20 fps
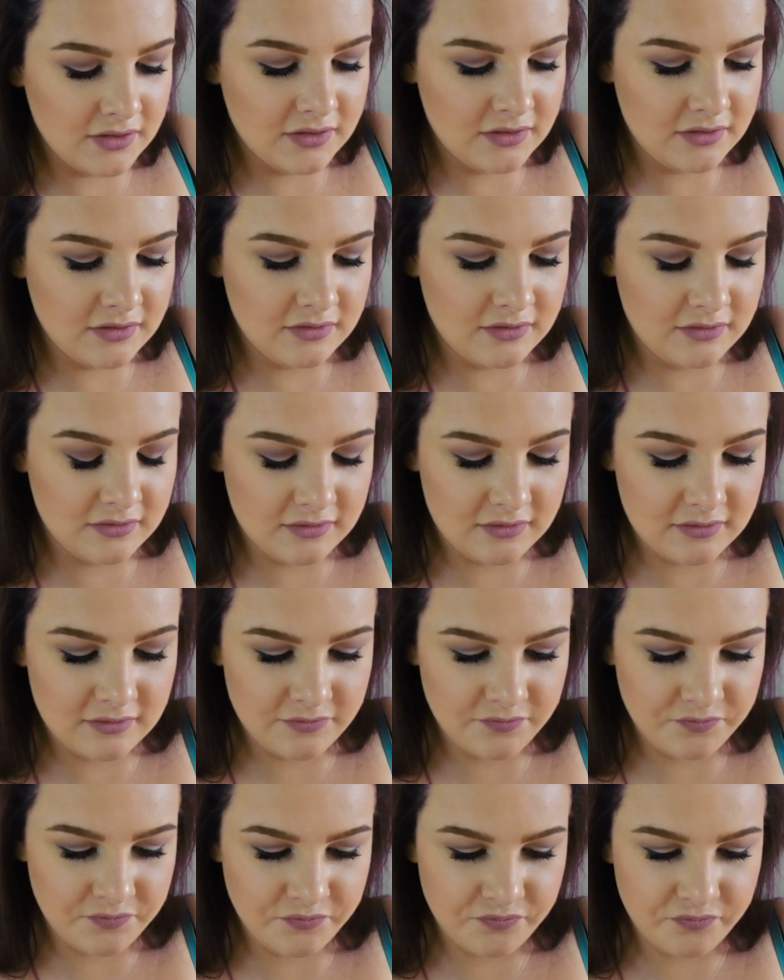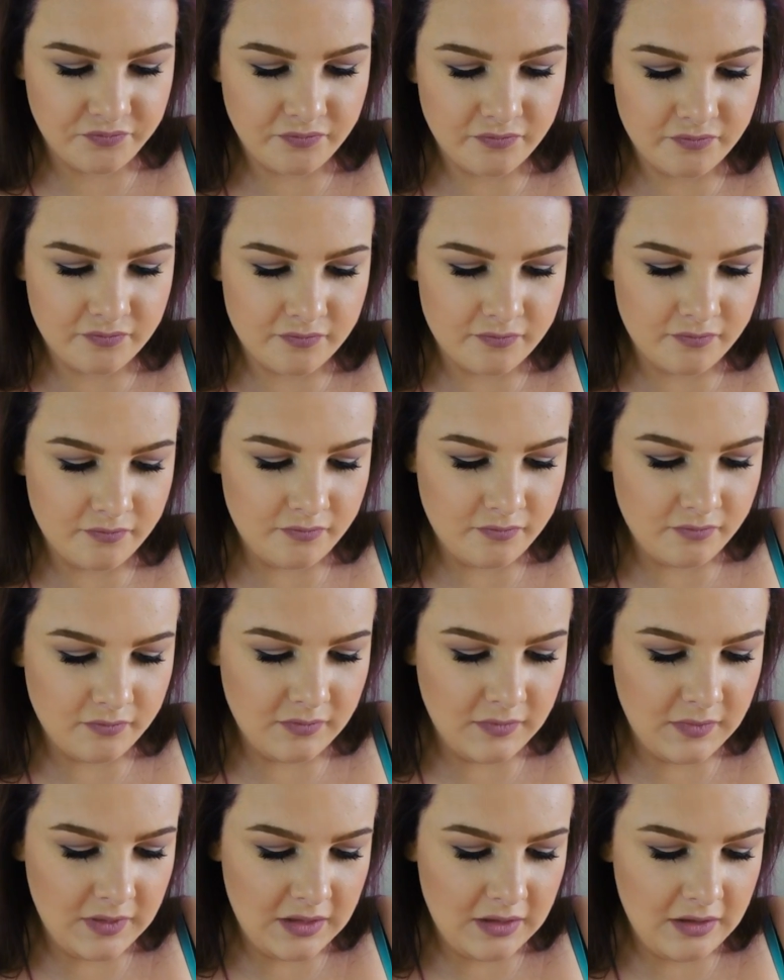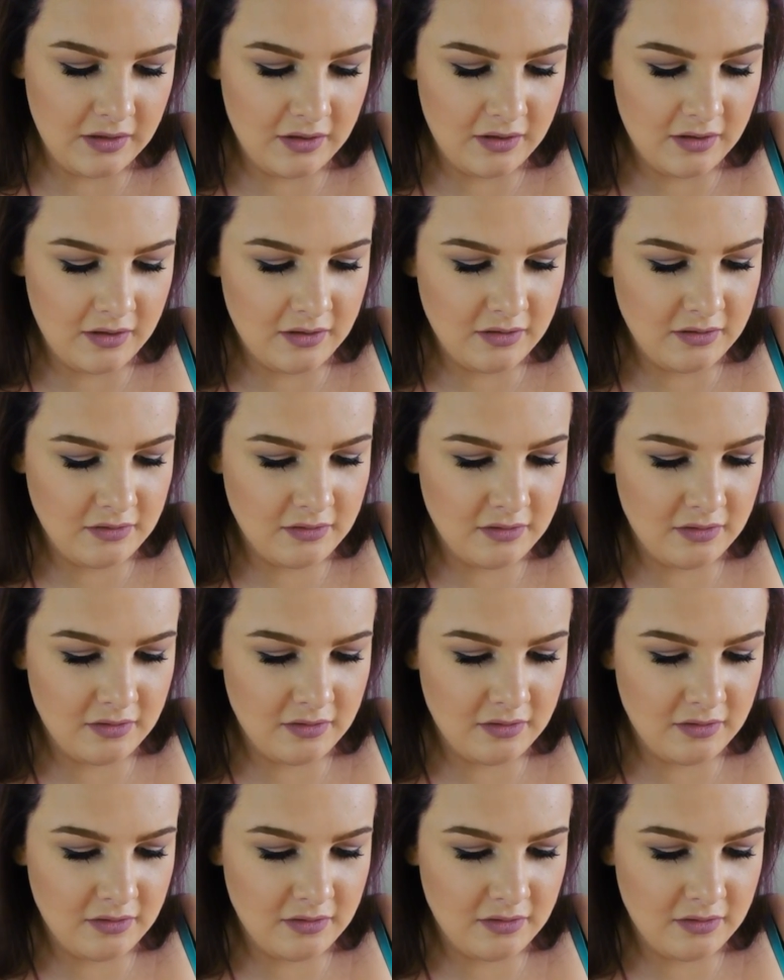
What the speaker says: [no speech]